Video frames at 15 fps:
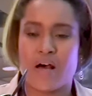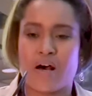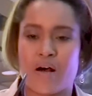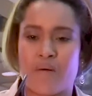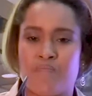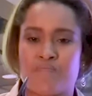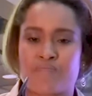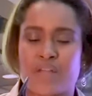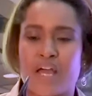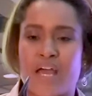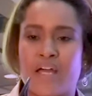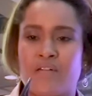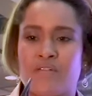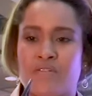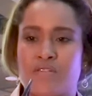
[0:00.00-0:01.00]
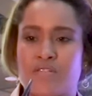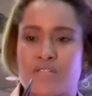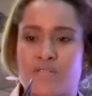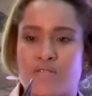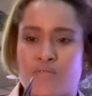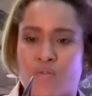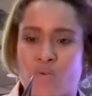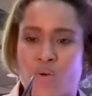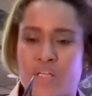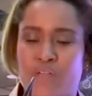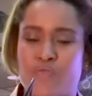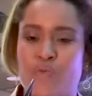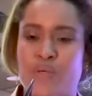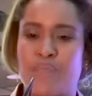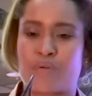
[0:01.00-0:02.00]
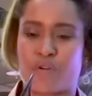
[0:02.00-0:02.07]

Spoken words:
And if we